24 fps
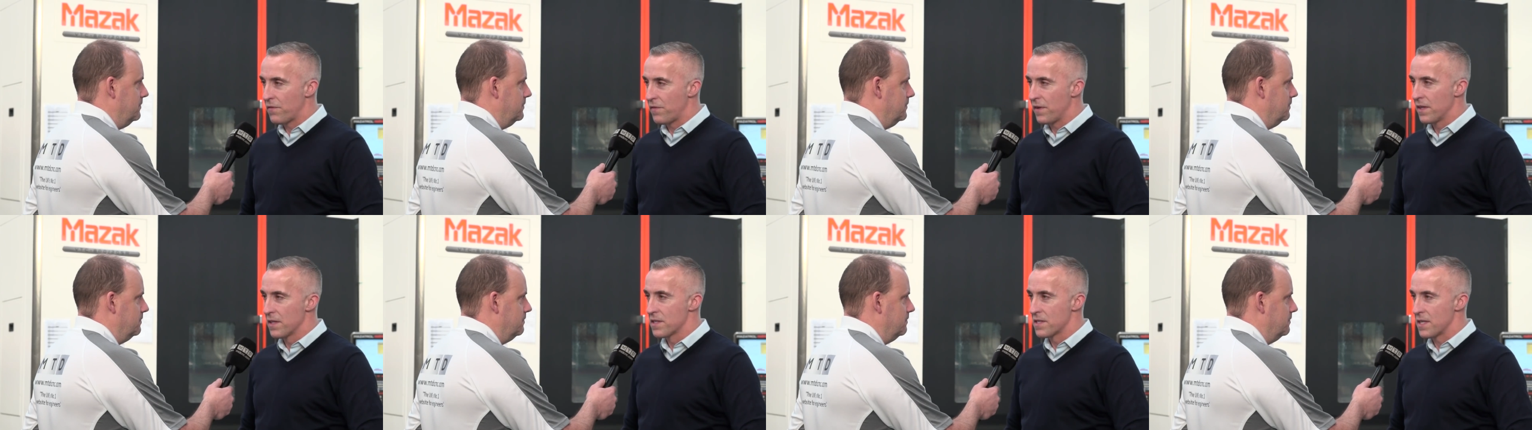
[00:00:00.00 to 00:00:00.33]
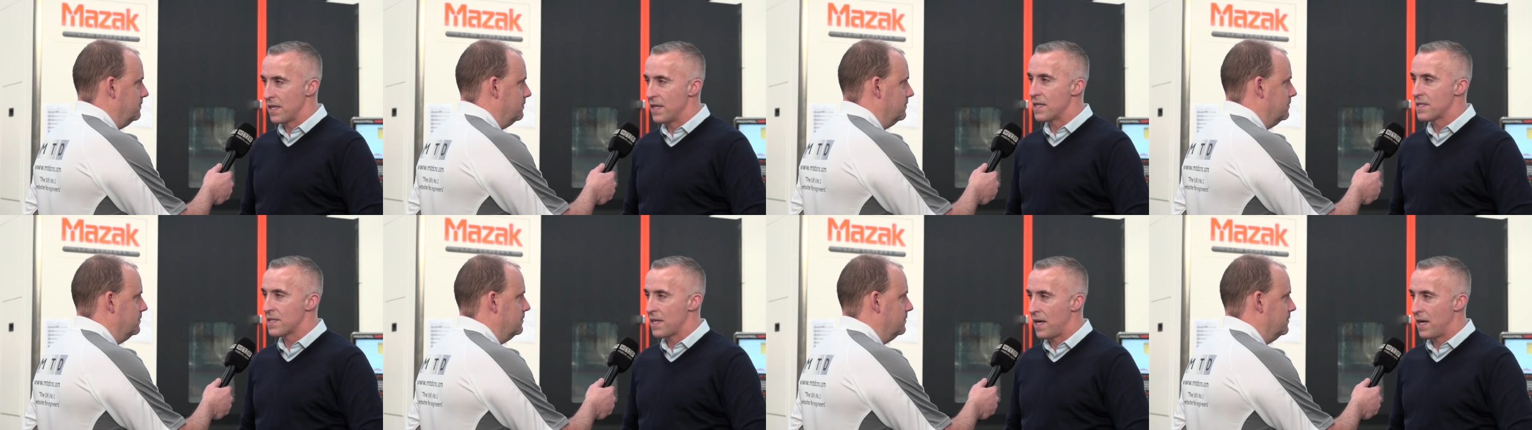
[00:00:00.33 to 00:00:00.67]
Speaker 1: fills
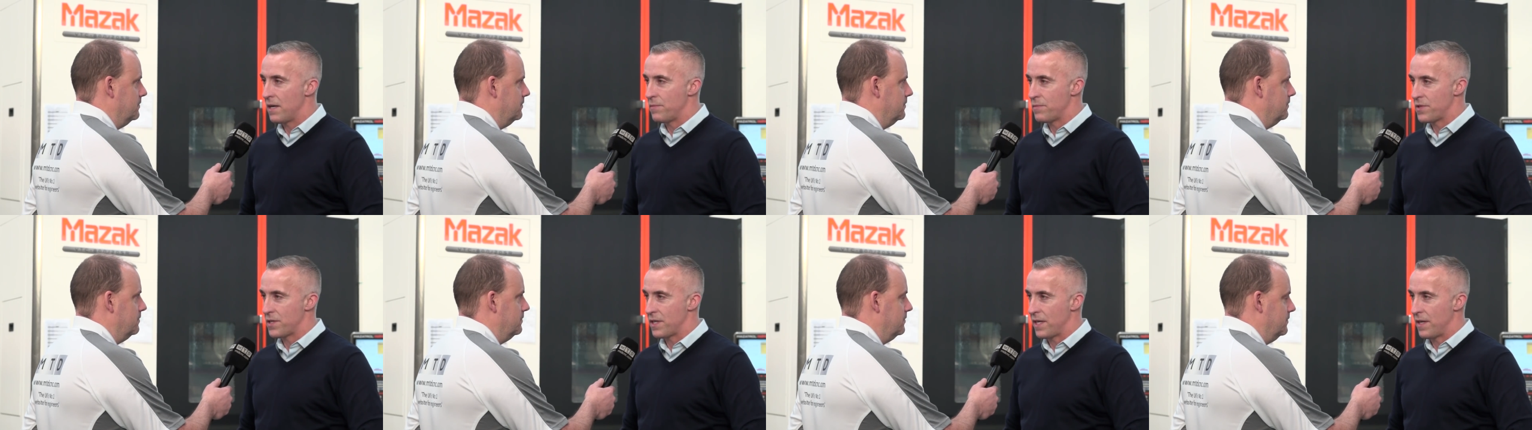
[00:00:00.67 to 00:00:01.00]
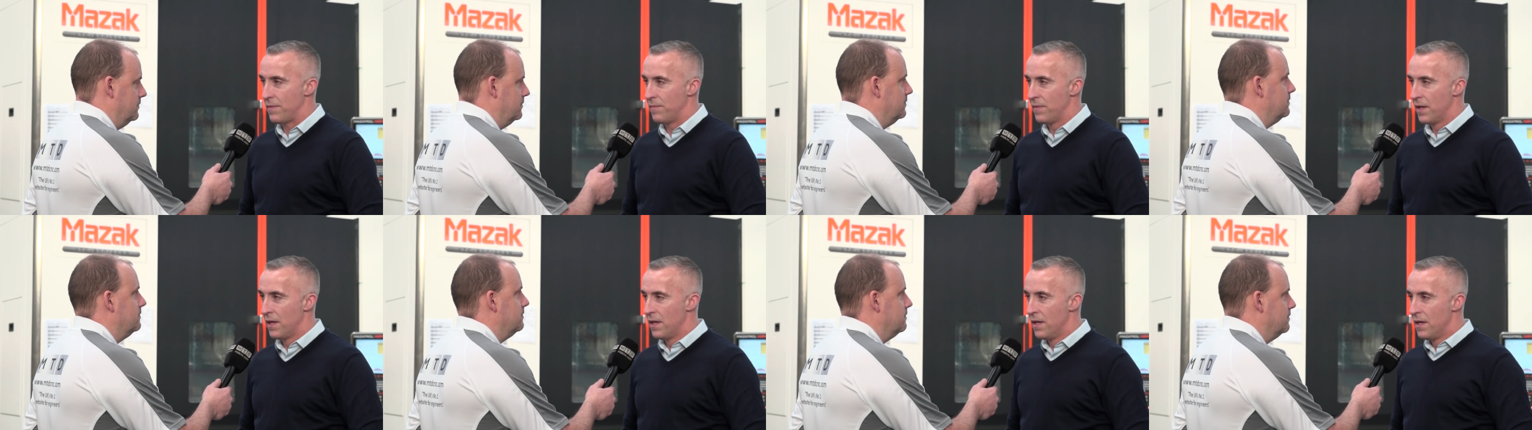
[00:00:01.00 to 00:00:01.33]
in a
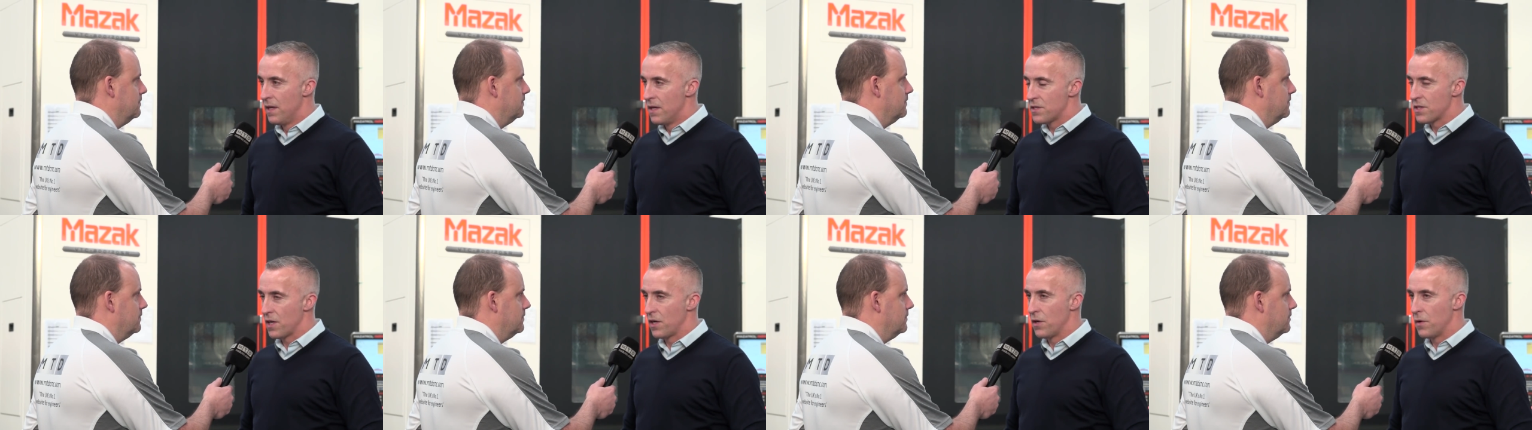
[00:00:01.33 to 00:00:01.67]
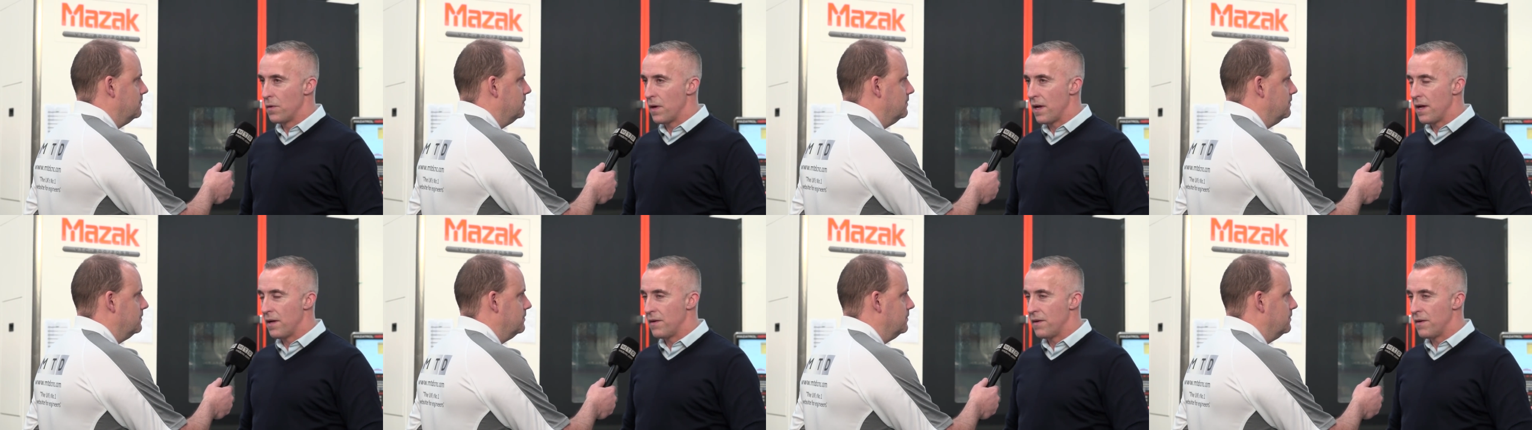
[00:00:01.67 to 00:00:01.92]
timesheet. So